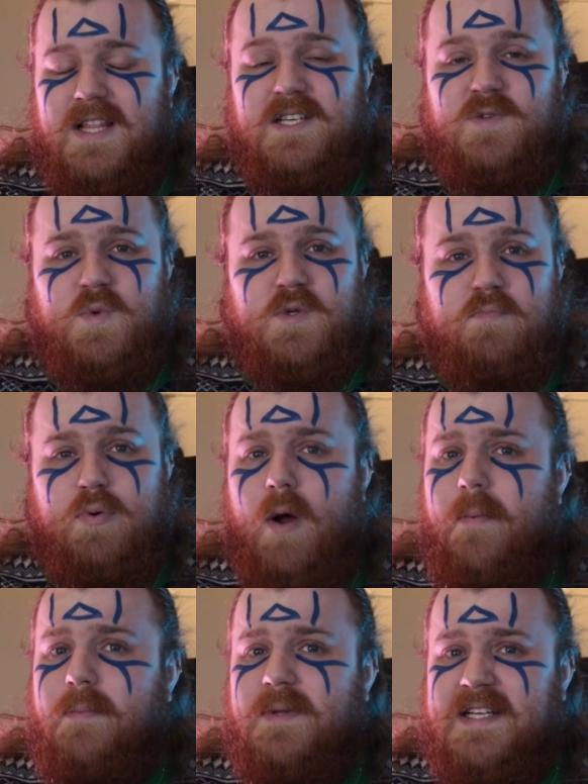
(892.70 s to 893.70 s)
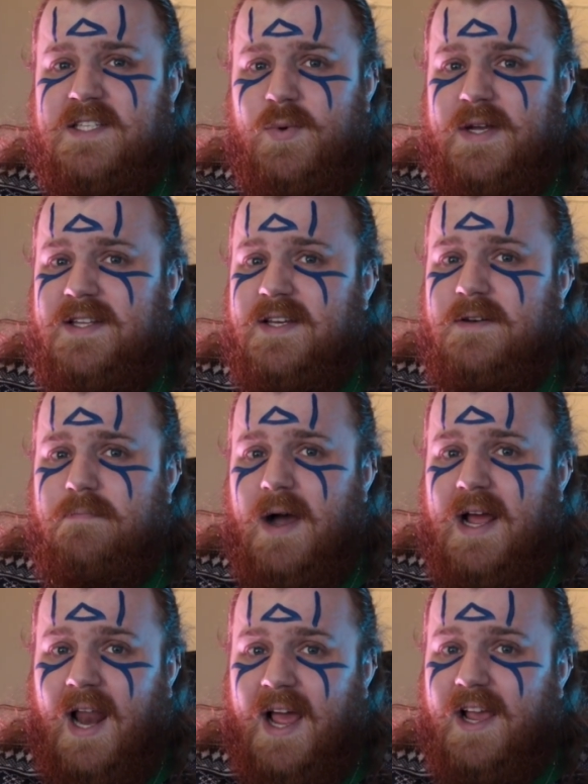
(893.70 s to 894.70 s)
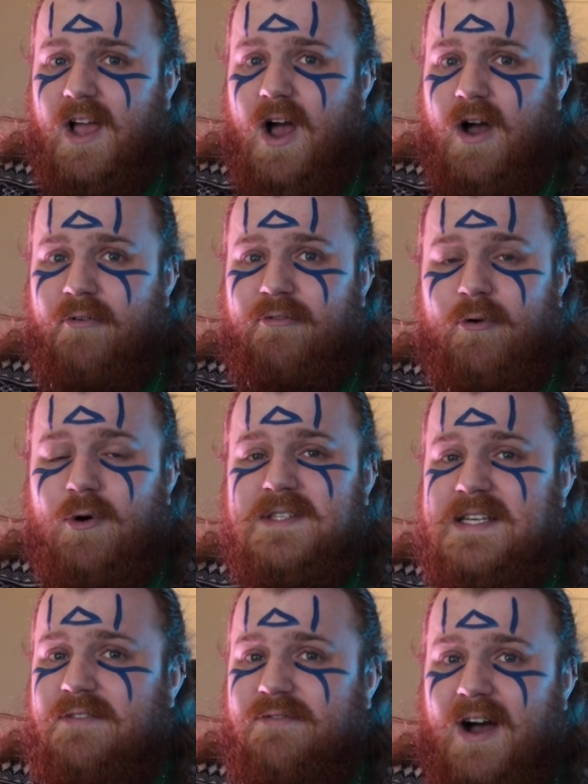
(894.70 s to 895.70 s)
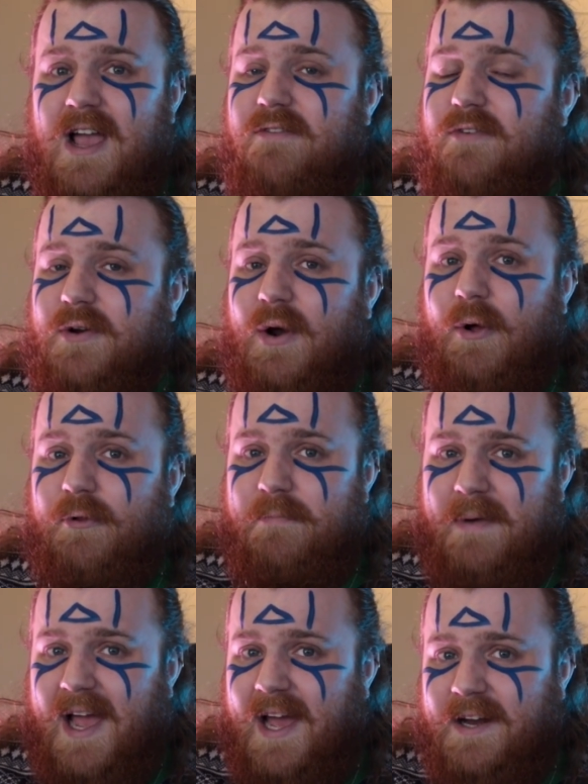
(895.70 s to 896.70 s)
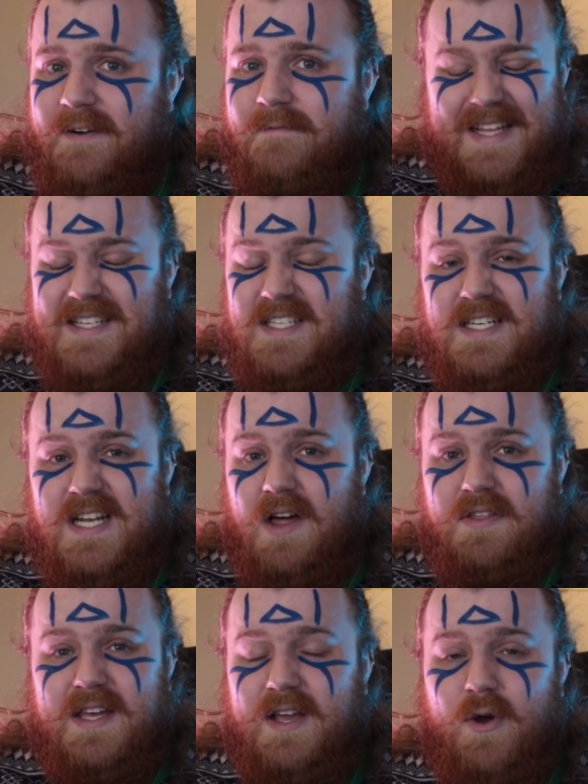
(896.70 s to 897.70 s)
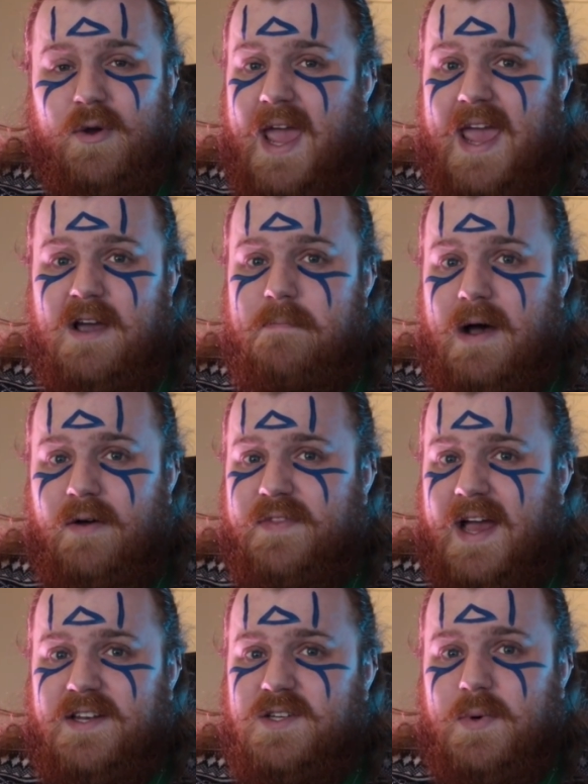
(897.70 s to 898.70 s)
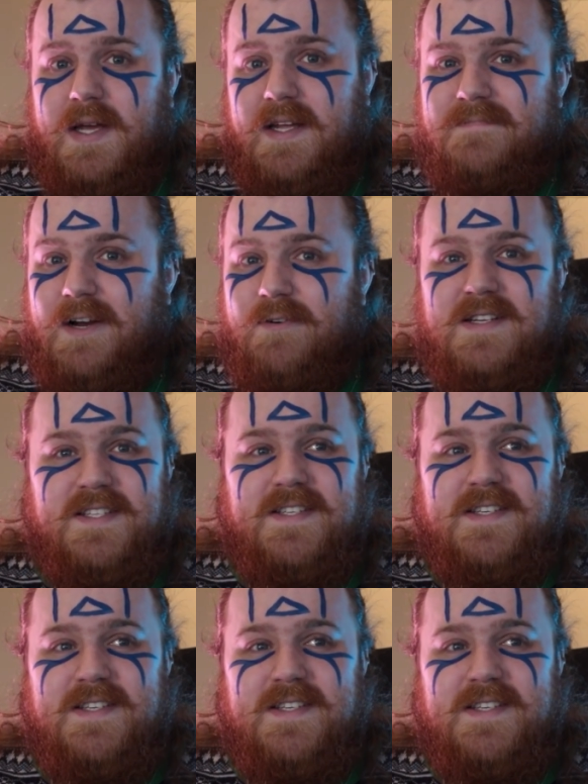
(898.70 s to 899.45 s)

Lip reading: This was probably tweeted by like a 45-year-old man. There's nothing okay about that tweet. There is